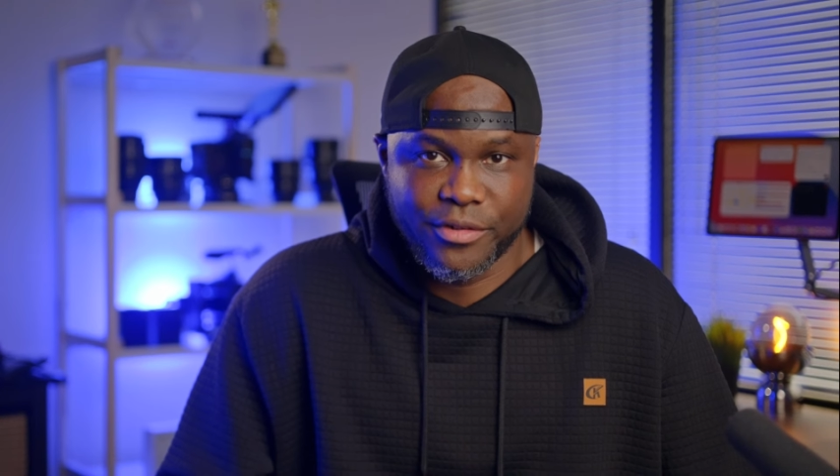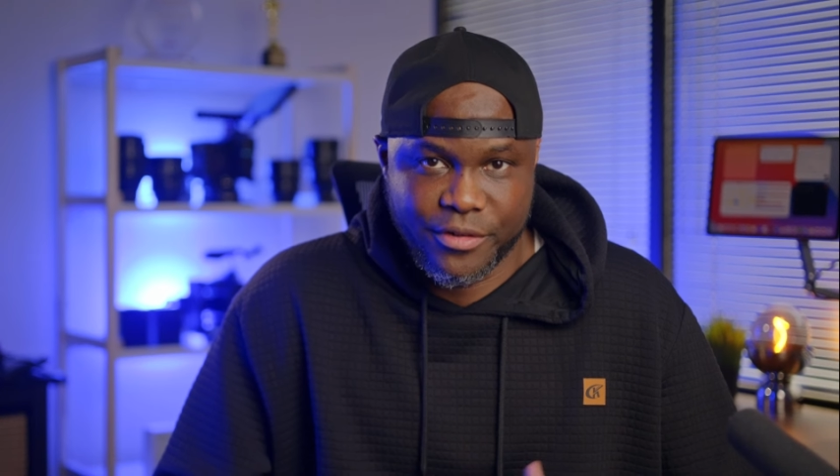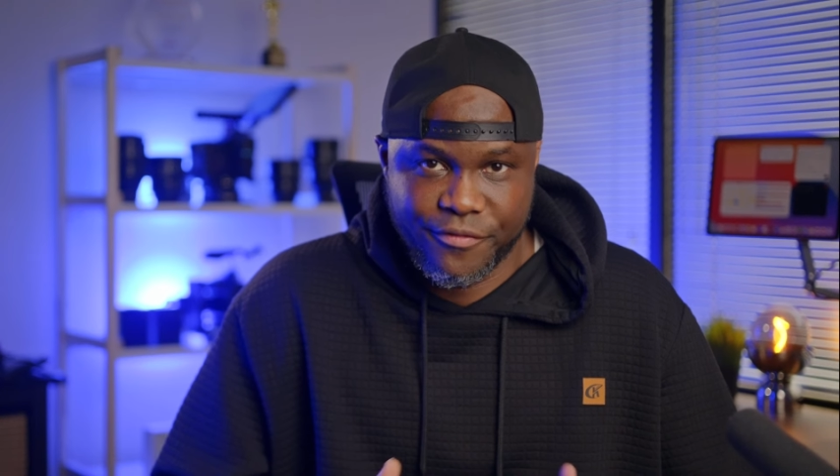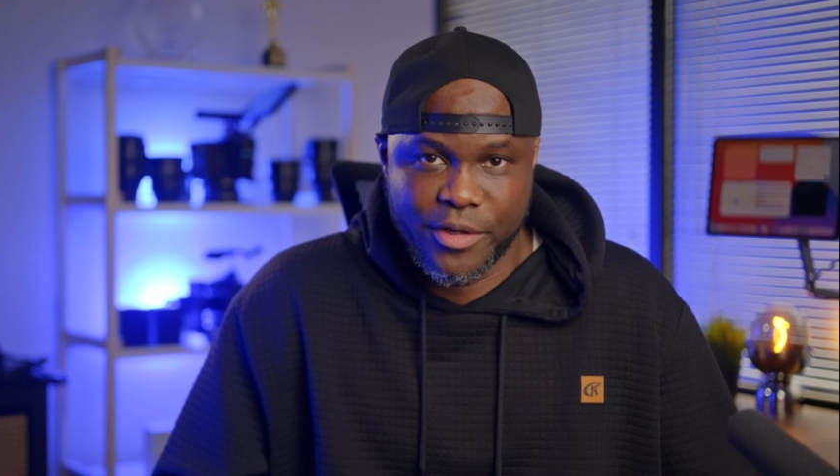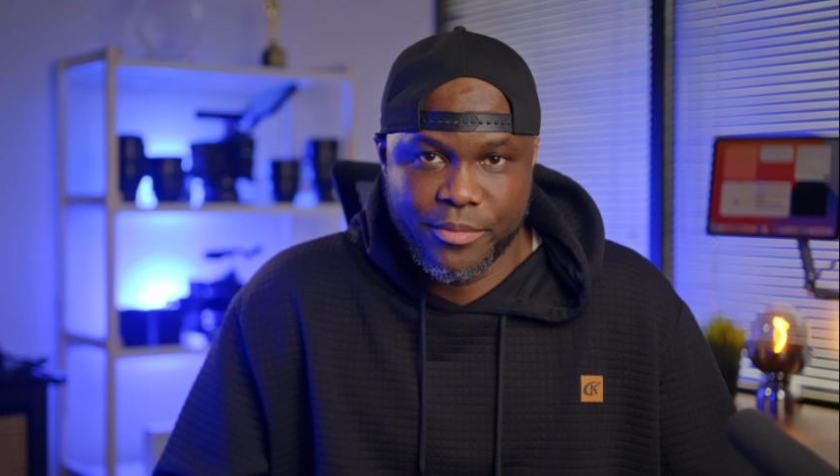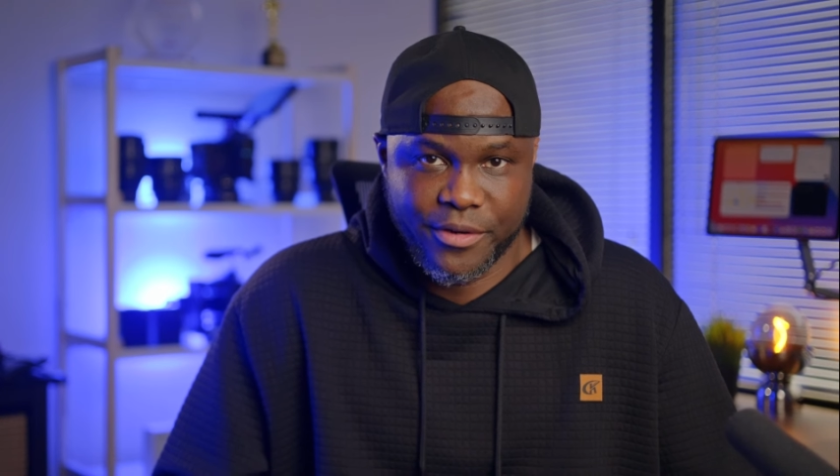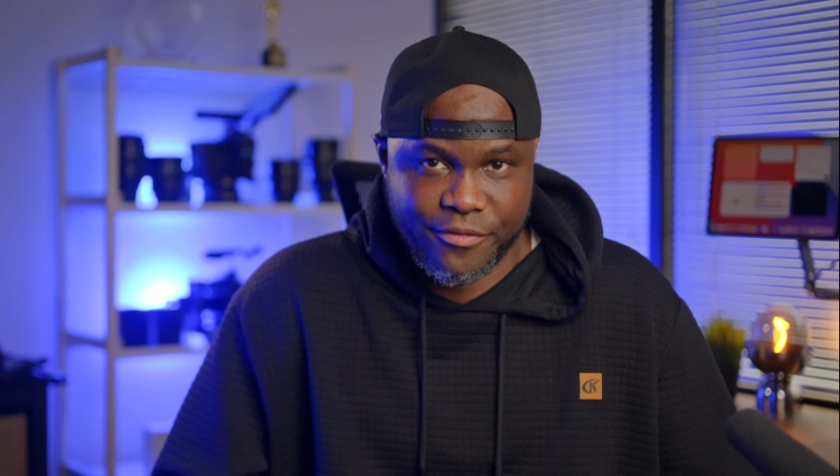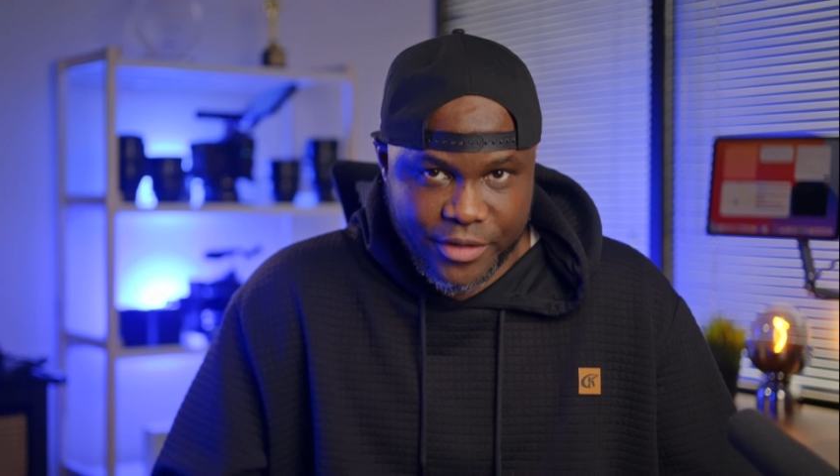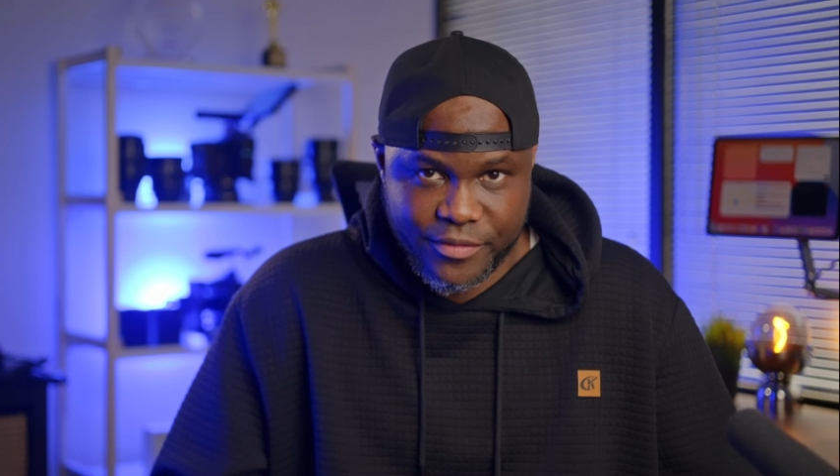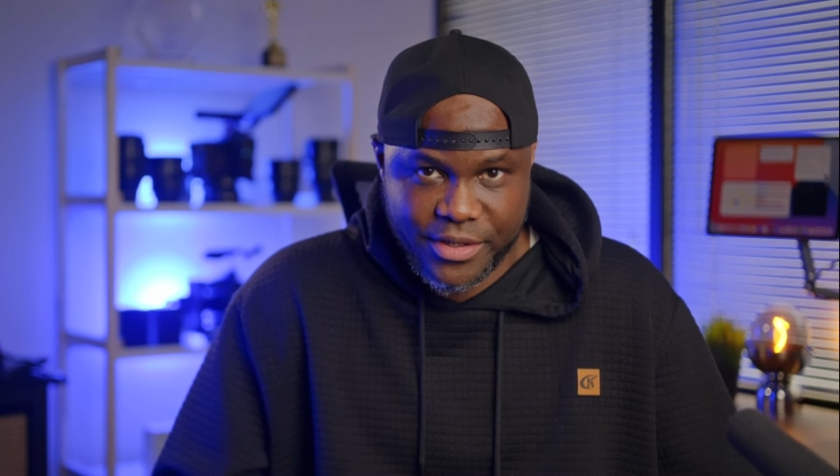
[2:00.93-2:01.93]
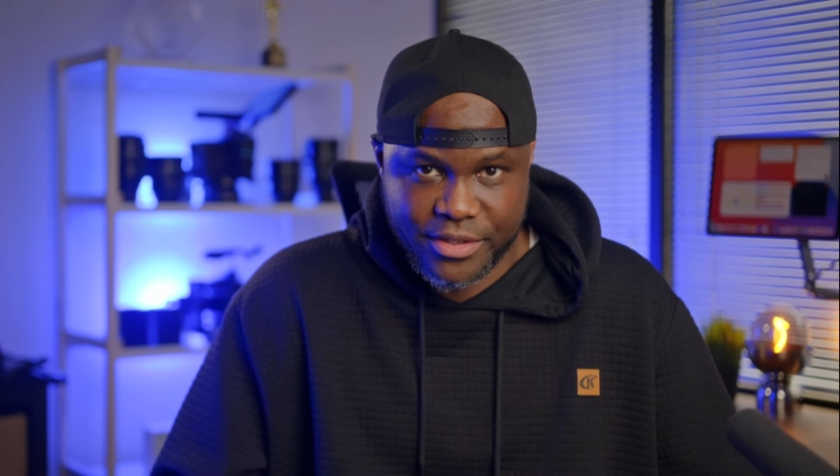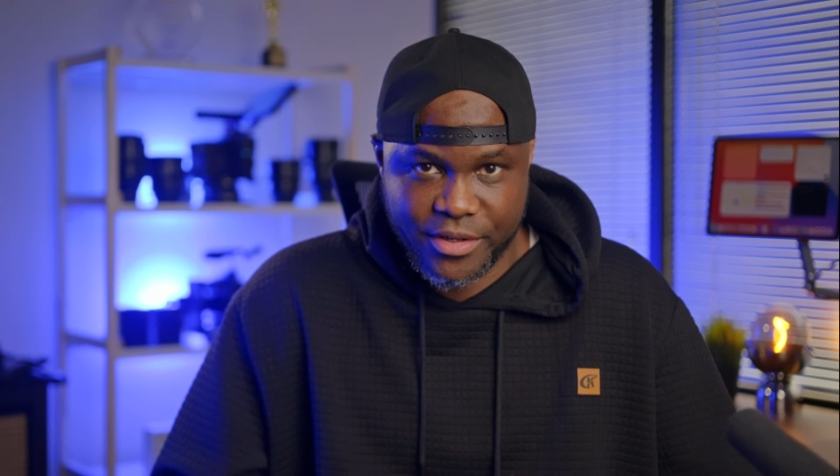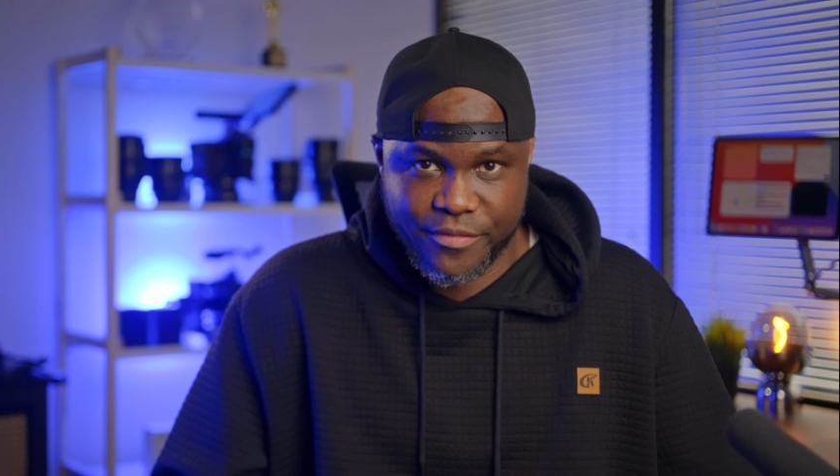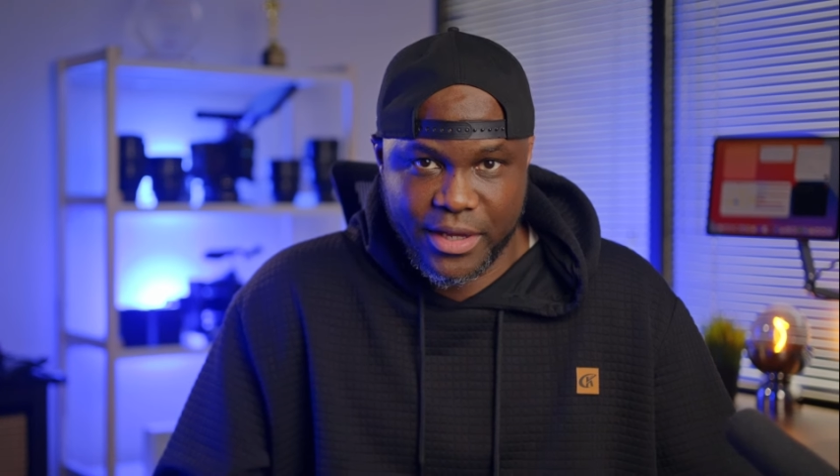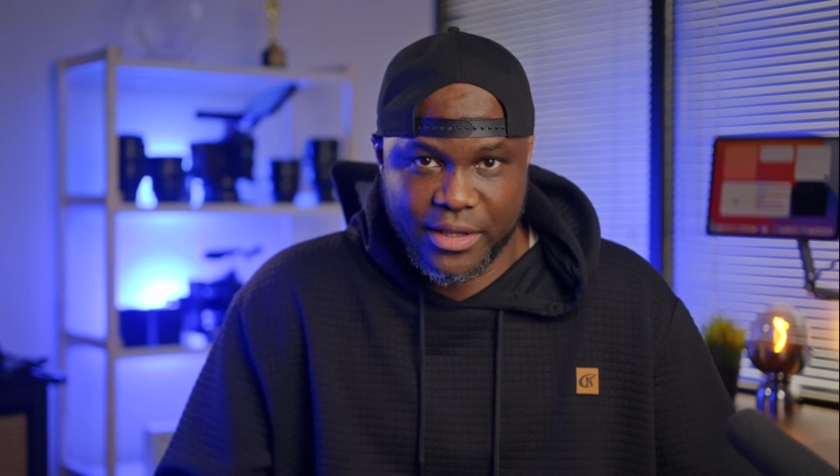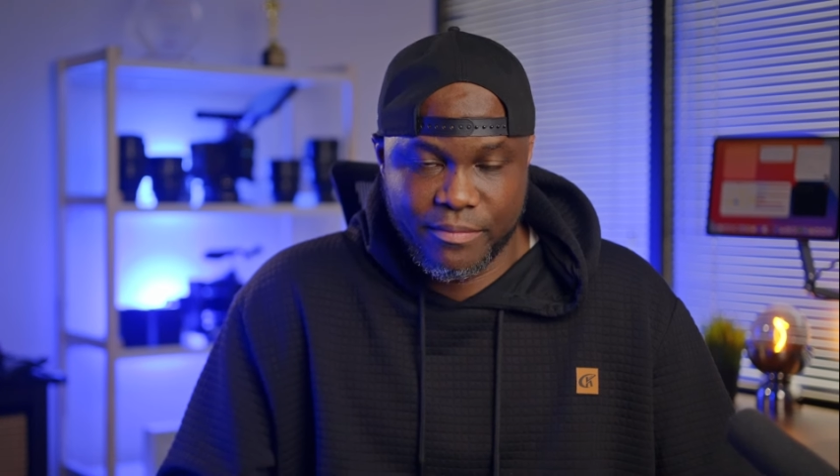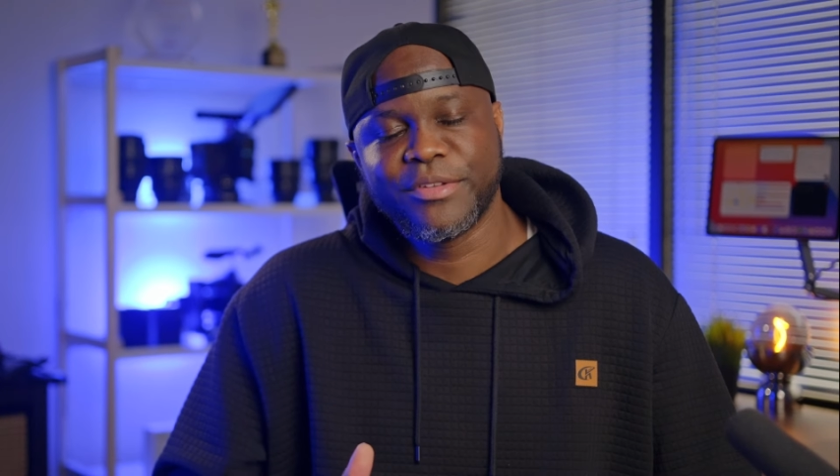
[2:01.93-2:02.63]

to film their fundraising event.